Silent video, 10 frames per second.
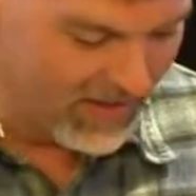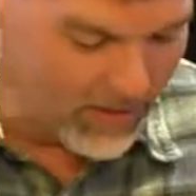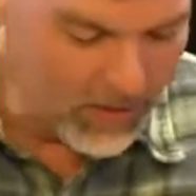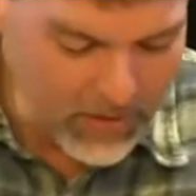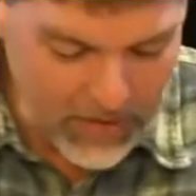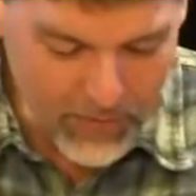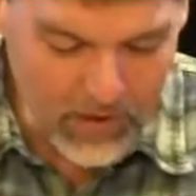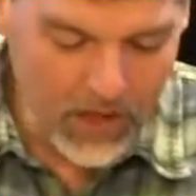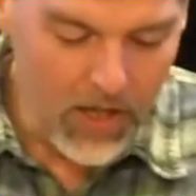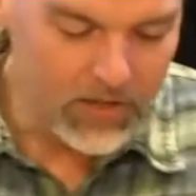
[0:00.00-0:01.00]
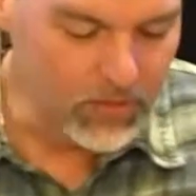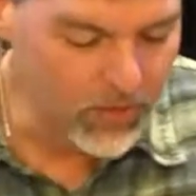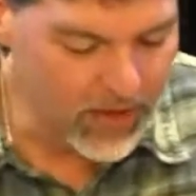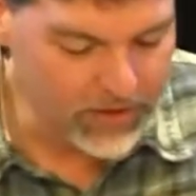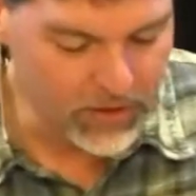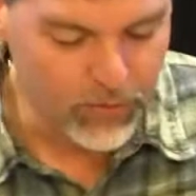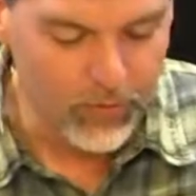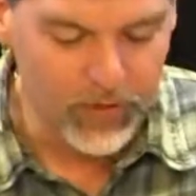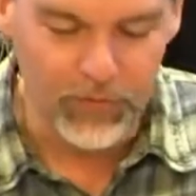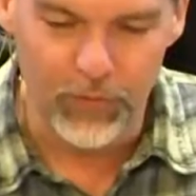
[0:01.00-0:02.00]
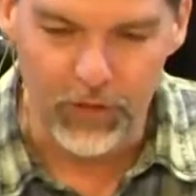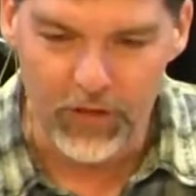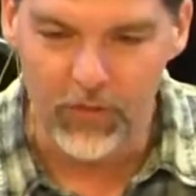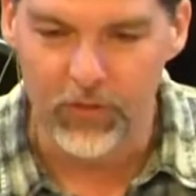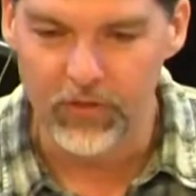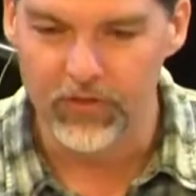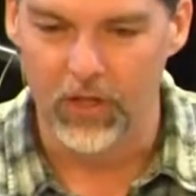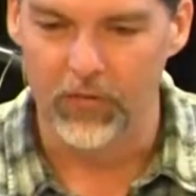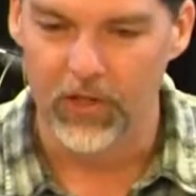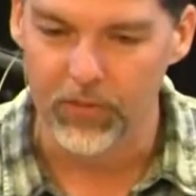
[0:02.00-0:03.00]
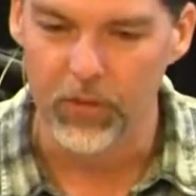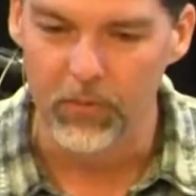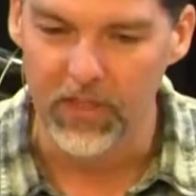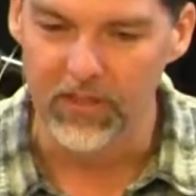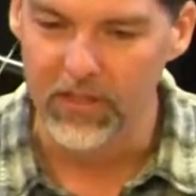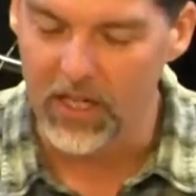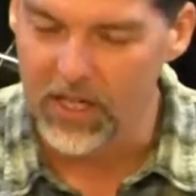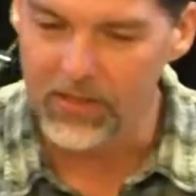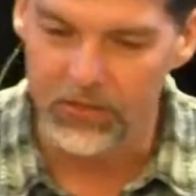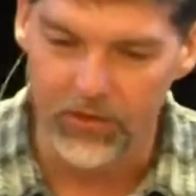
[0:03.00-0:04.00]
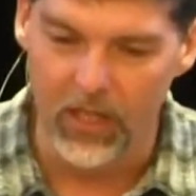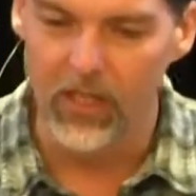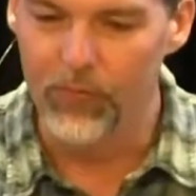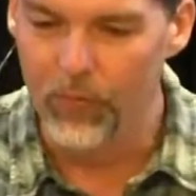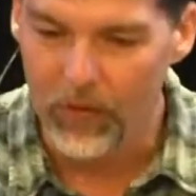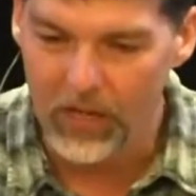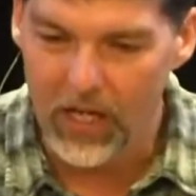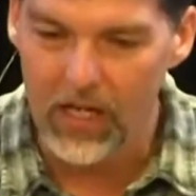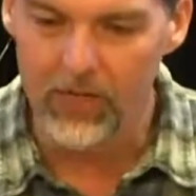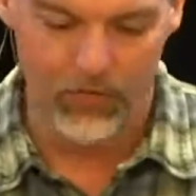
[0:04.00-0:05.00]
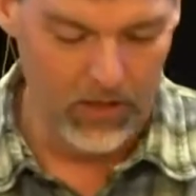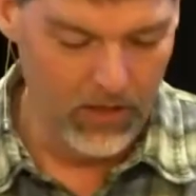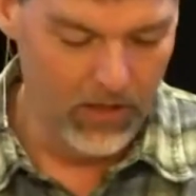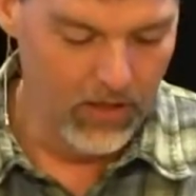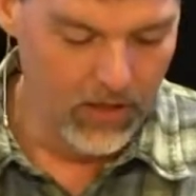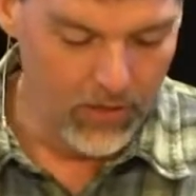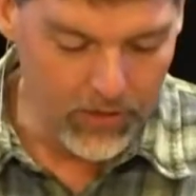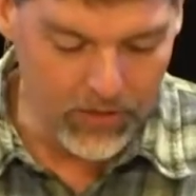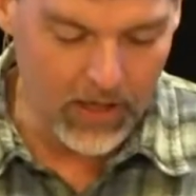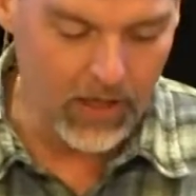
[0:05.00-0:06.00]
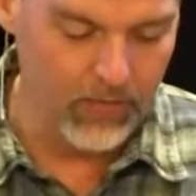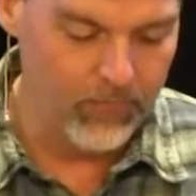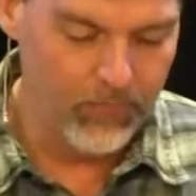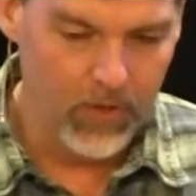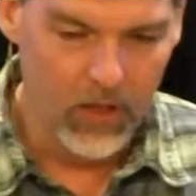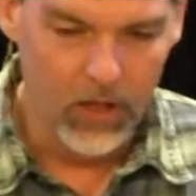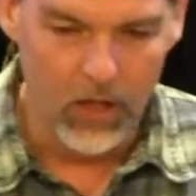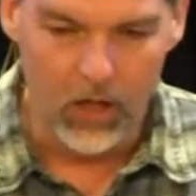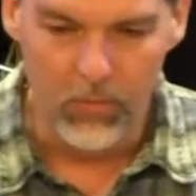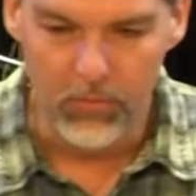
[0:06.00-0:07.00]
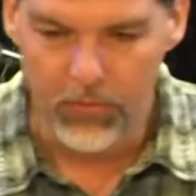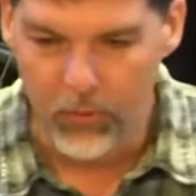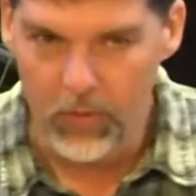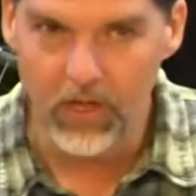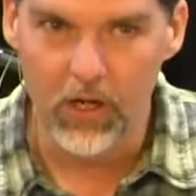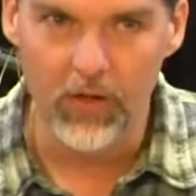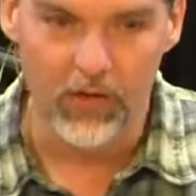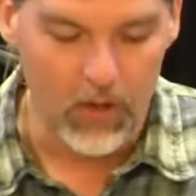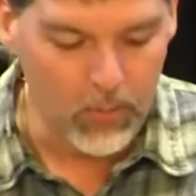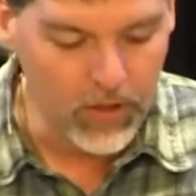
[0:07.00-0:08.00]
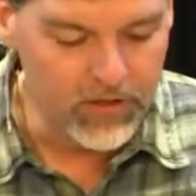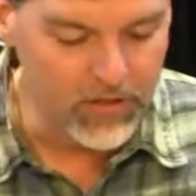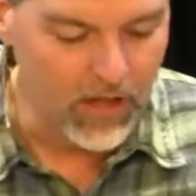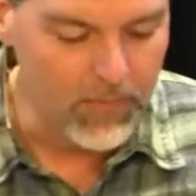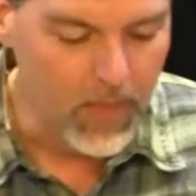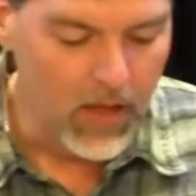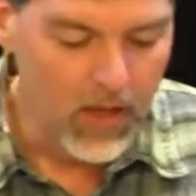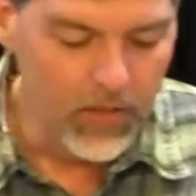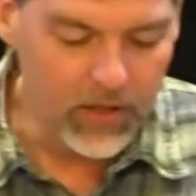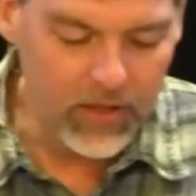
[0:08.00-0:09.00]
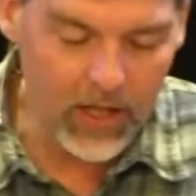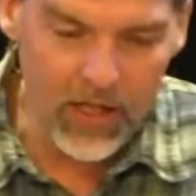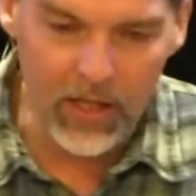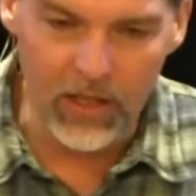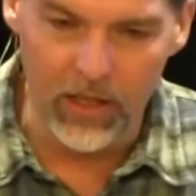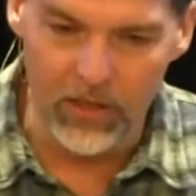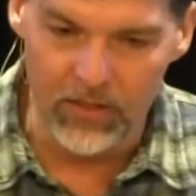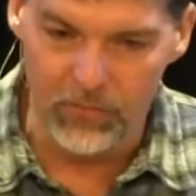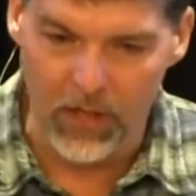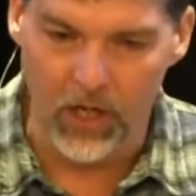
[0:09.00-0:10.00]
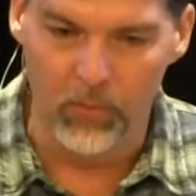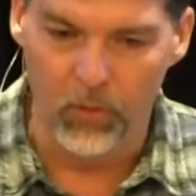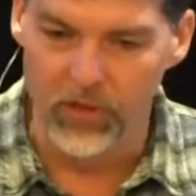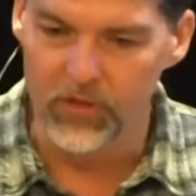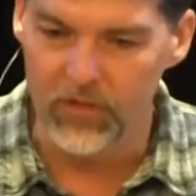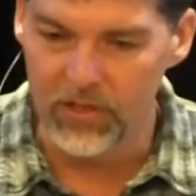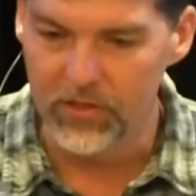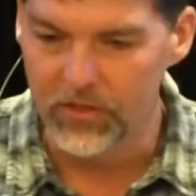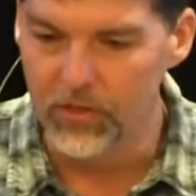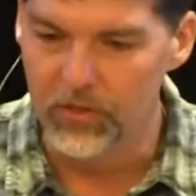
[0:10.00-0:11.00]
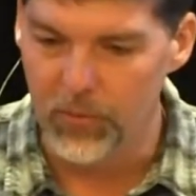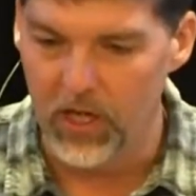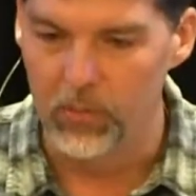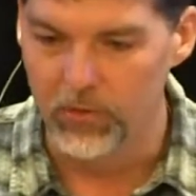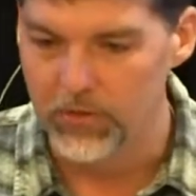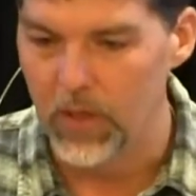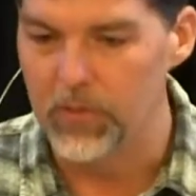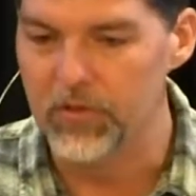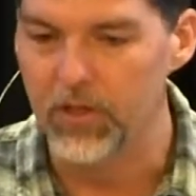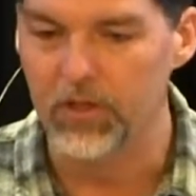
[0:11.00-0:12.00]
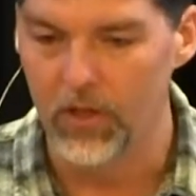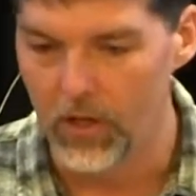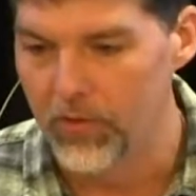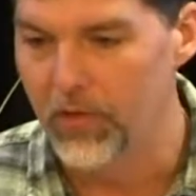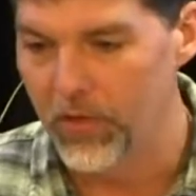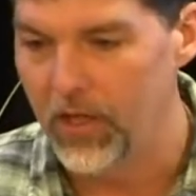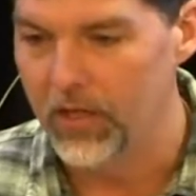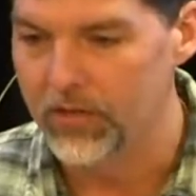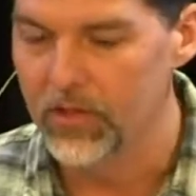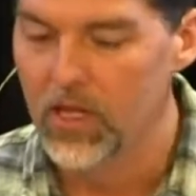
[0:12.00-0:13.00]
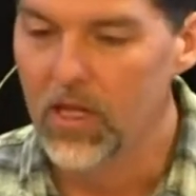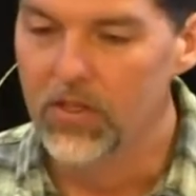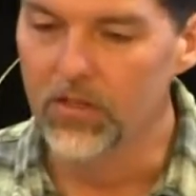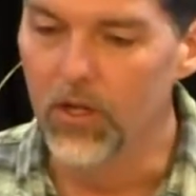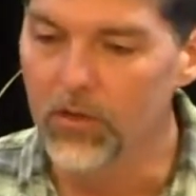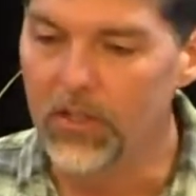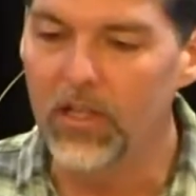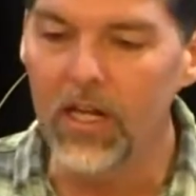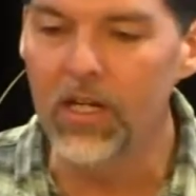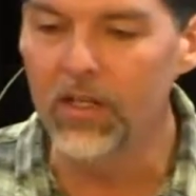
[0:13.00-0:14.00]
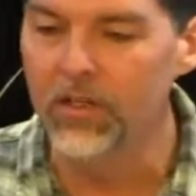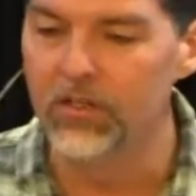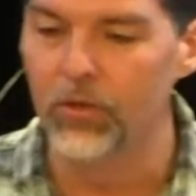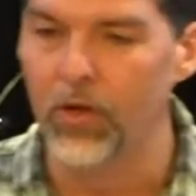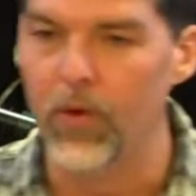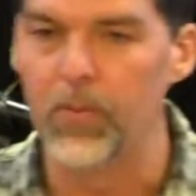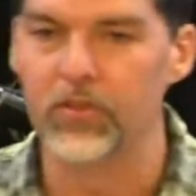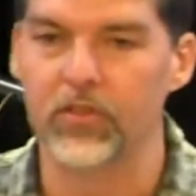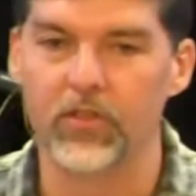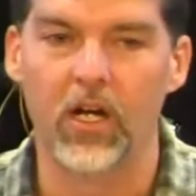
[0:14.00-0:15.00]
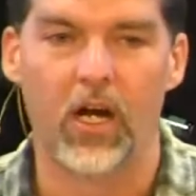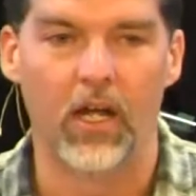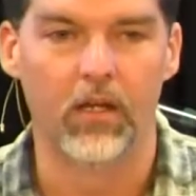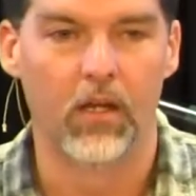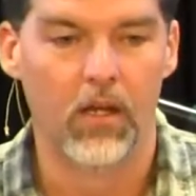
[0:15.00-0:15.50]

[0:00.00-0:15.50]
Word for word: let, let me give you some lessons from this forgiven servant. That's what it means. He canceled the debt, he forgave the debt. Um, but before we go there, though, I want to say the king in this parable, because Jesus used parables to represent other things. So the king in this story represents God,